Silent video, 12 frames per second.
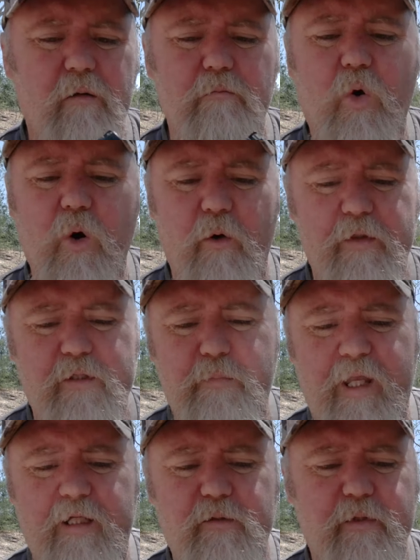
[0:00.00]
More of the
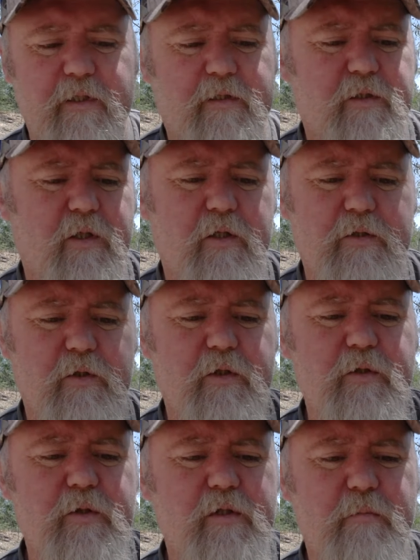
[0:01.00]
specs with its sort of
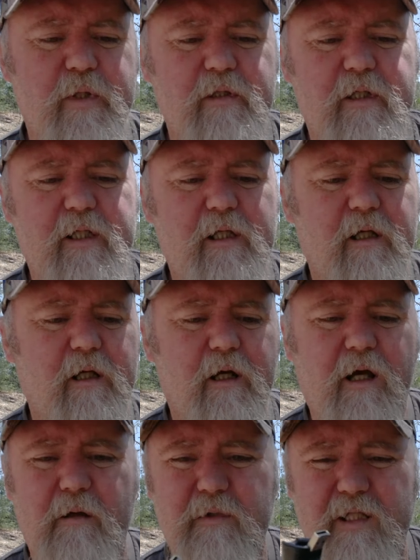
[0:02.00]
usability.
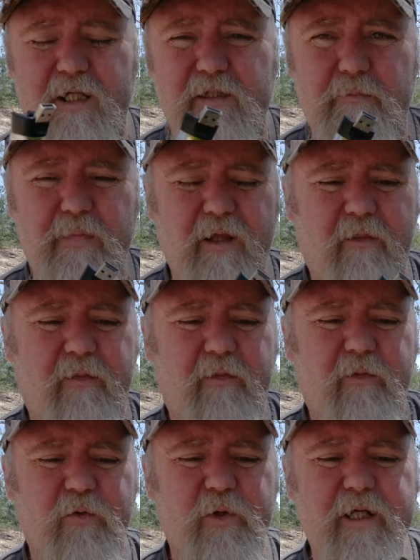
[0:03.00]
It takes about
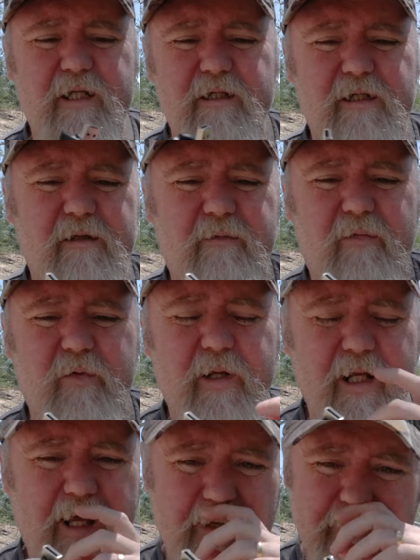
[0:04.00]
3 to
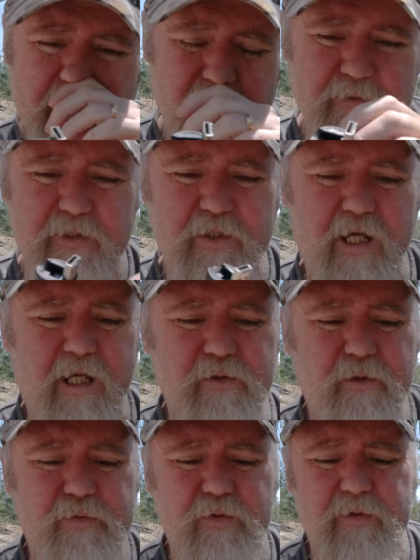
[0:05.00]
3.5 hours to
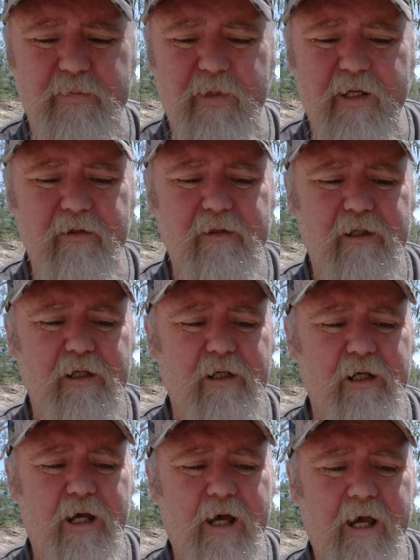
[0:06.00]
charge, I've sort of found.
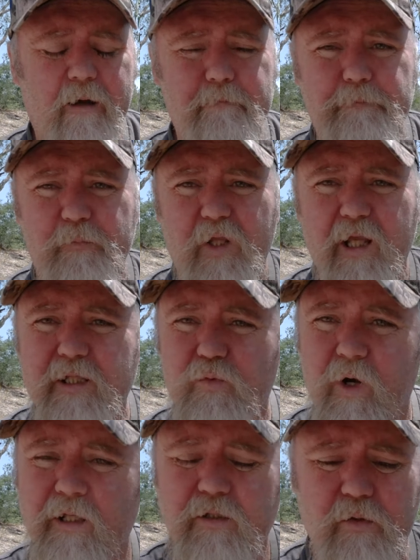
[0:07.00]
Its
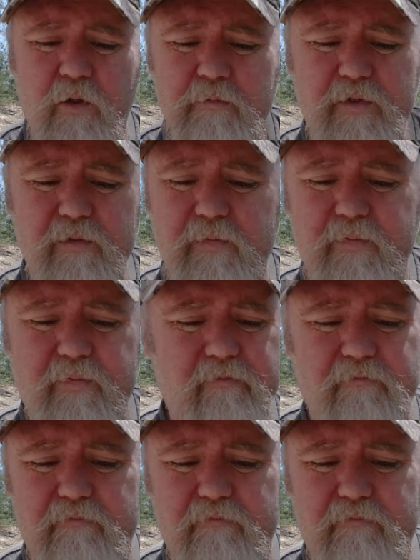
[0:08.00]
run times of